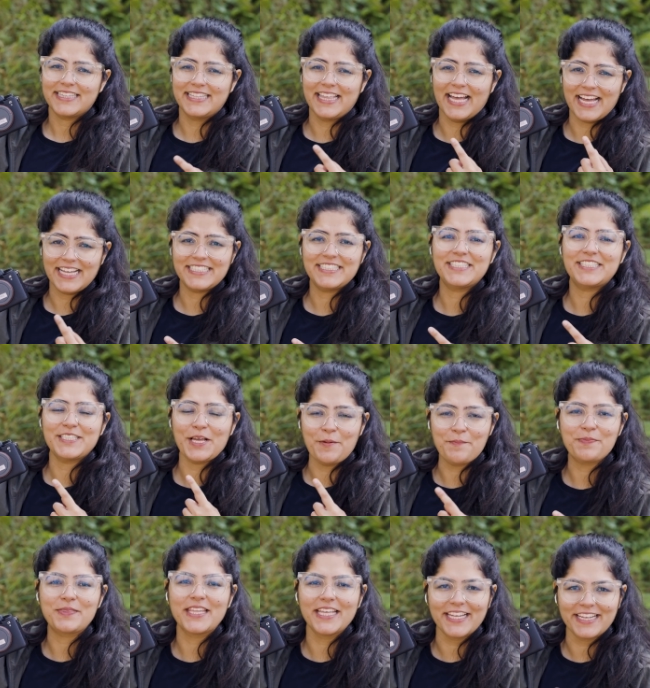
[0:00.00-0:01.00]
That's
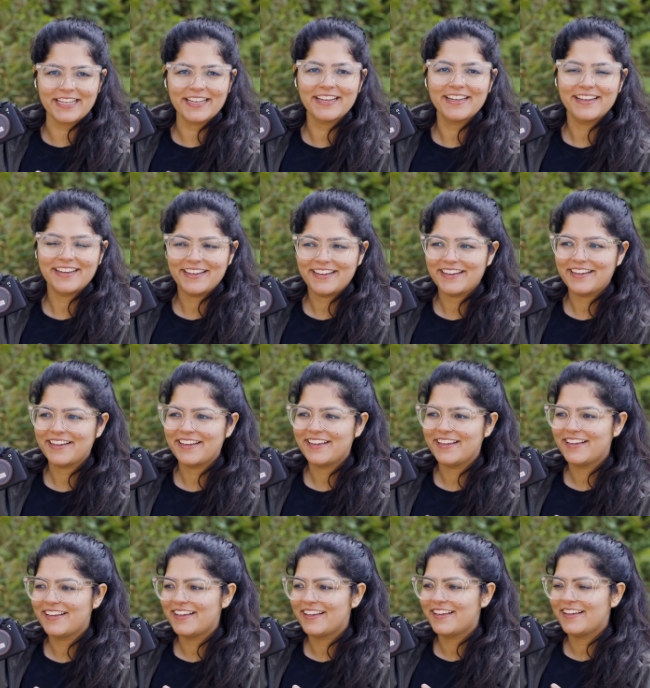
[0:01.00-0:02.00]
something.
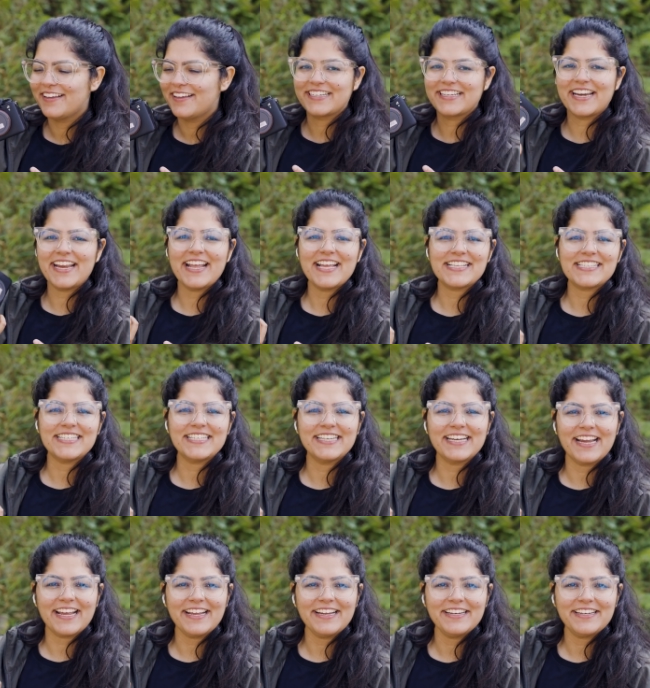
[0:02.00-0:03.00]
Crazy,
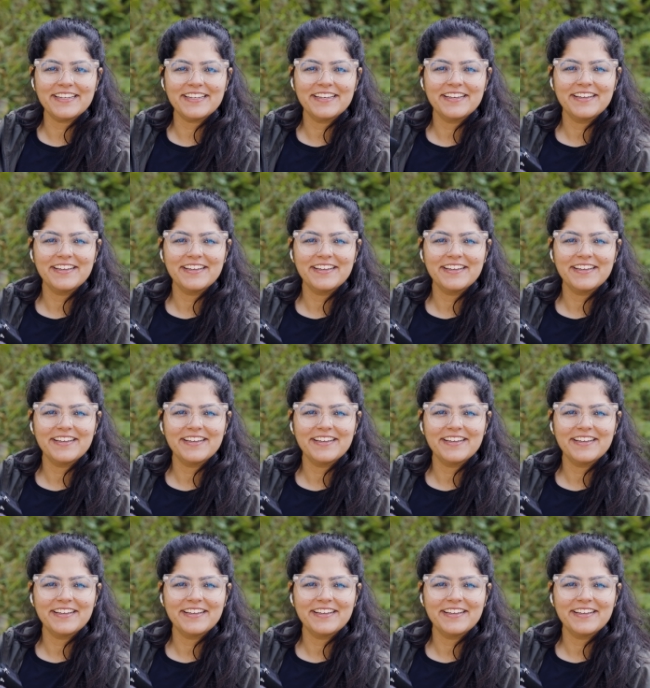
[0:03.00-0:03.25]
right?